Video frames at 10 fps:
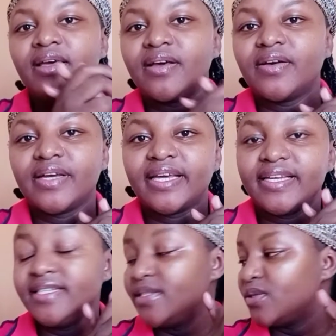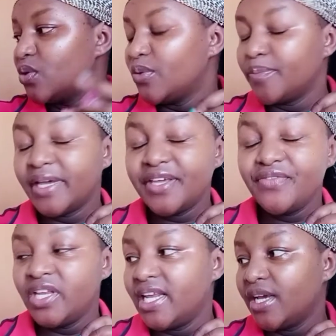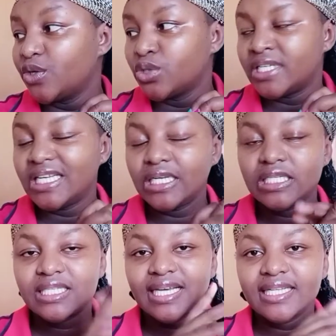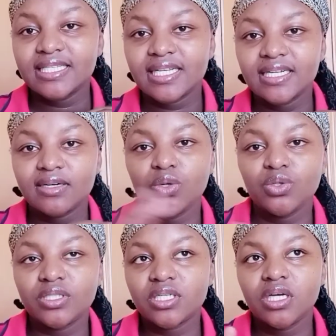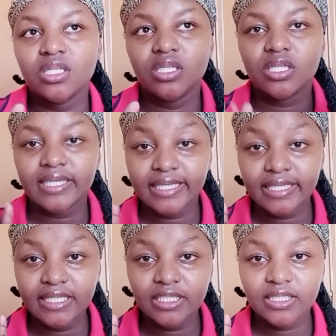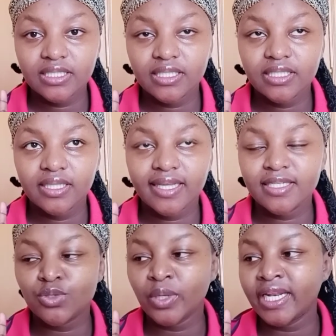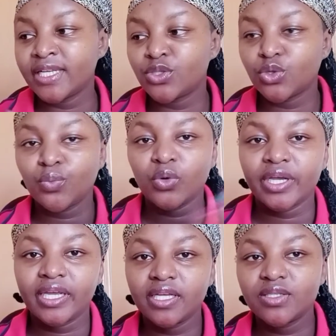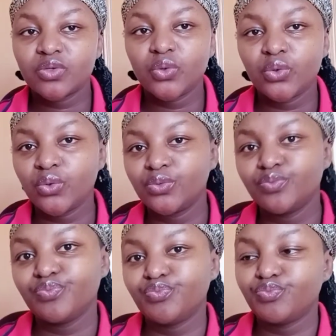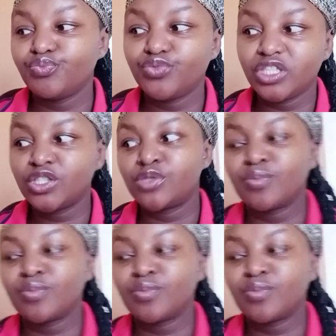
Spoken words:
Okay, so my evening routine starts around 3-ish. That is when I stop working, so this is my